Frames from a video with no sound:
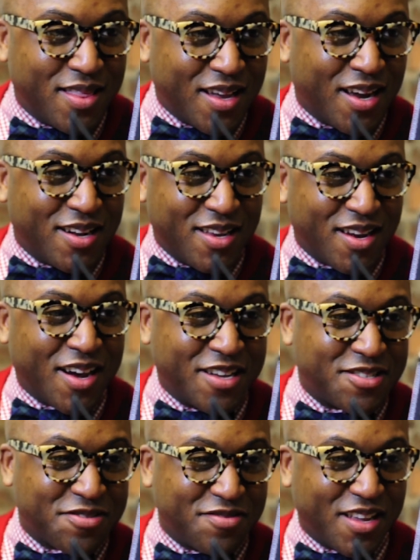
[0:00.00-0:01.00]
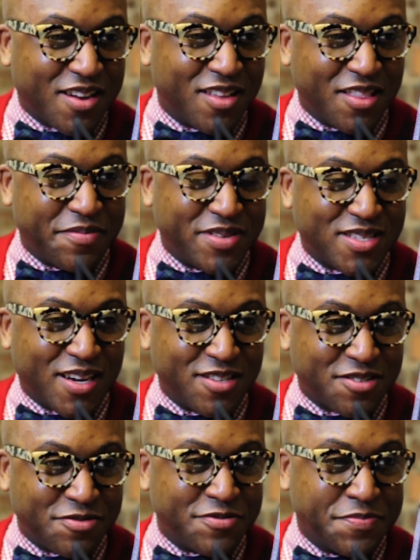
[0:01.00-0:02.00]
Then I did high school at Columbus High
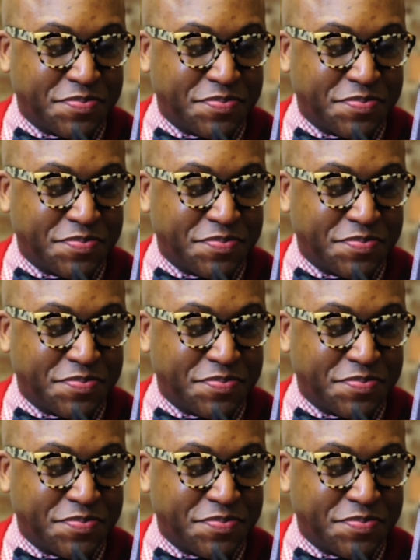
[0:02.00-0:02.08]
School.